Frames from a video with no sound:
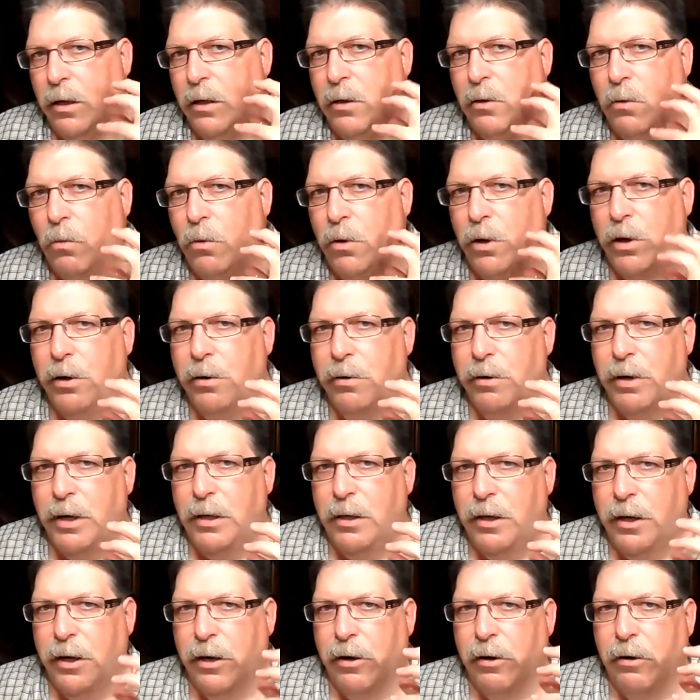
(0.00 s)
getting the
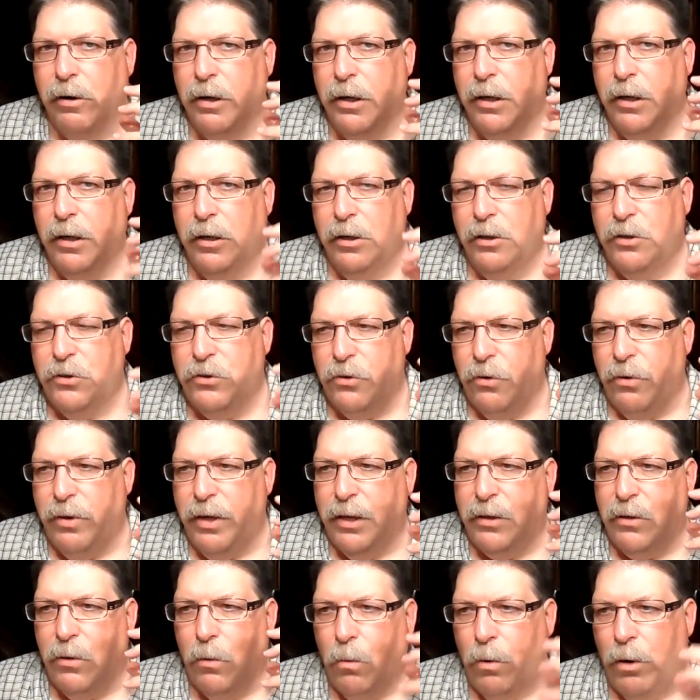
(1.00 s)
water in there
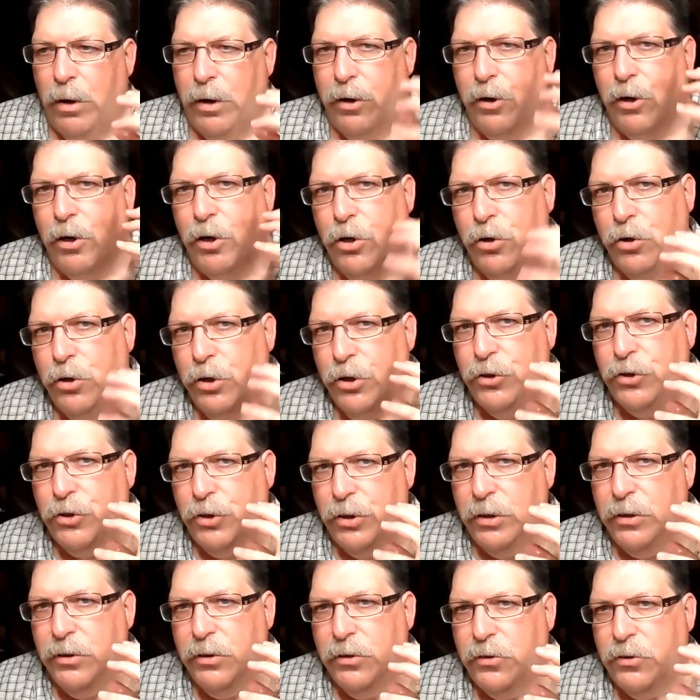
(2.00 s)
so that the water
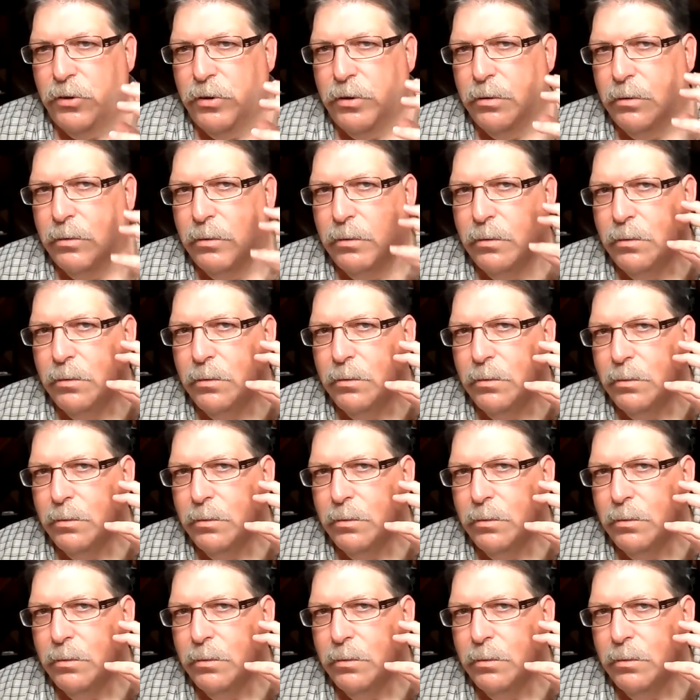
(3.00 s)
cushions